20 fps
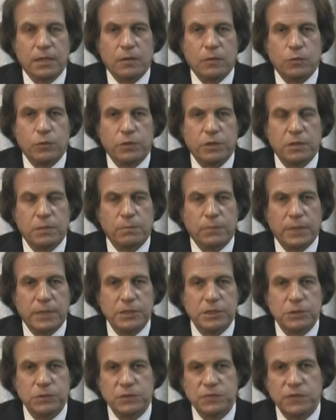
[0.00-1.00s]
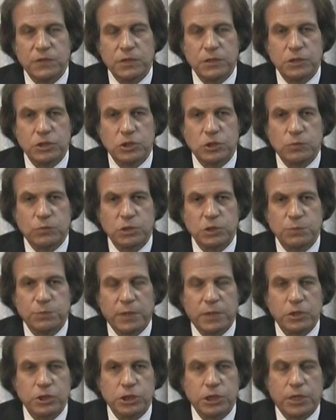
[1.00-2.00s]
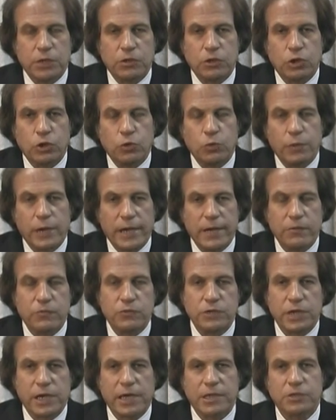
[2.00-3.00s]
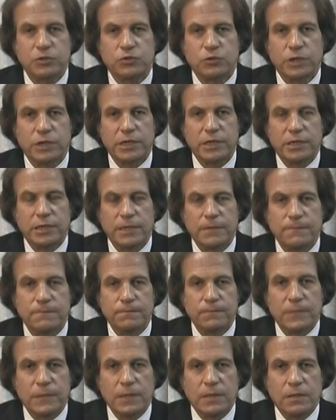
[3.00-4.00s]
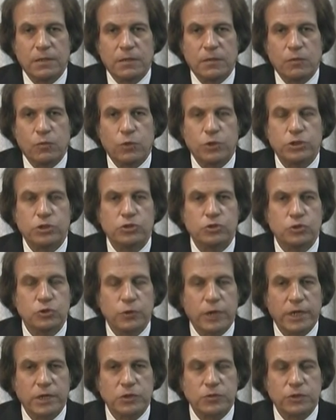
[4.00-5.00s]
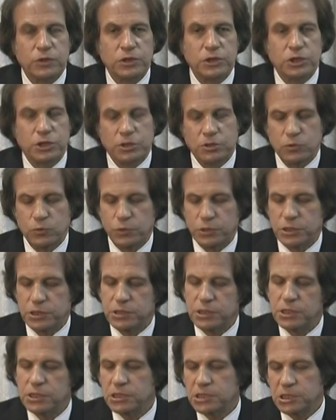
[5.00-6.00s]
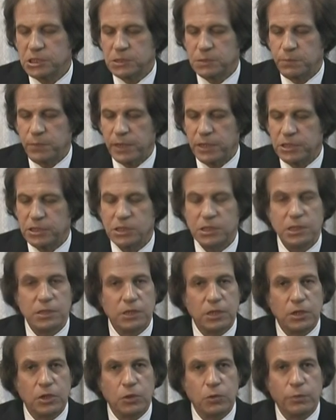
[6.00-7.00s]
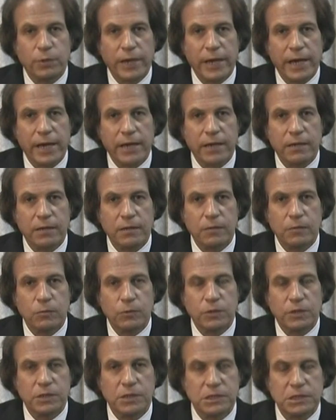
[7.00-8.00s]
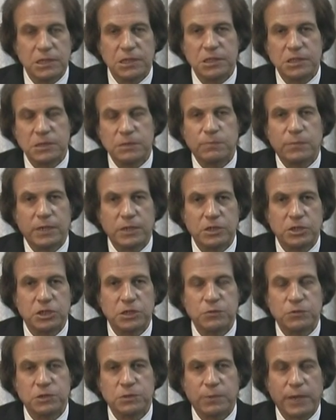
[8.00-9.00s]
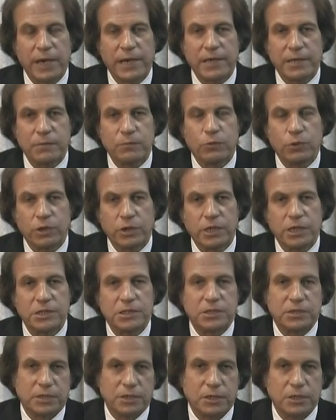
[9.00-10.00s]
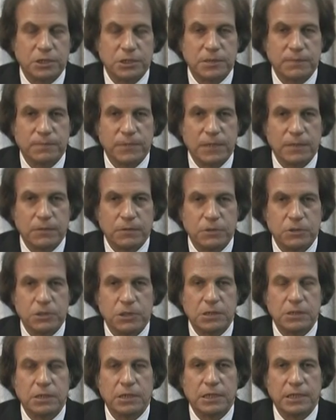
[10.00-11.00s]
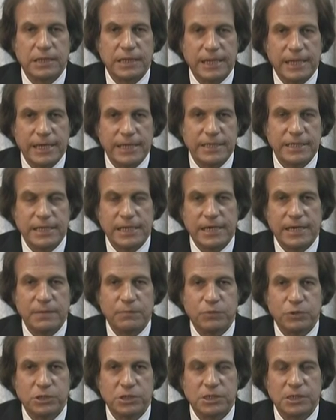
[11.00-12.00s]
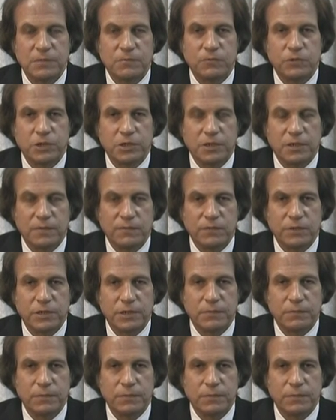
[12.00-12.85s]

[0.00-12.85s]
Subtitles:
Within a month, she was feeling so much better, she had her low back re-x-rayed. What the new x-ray showed was disc spacing in the low back. Within 6 months, she was back at work as a nurse. It was a 99% recovery.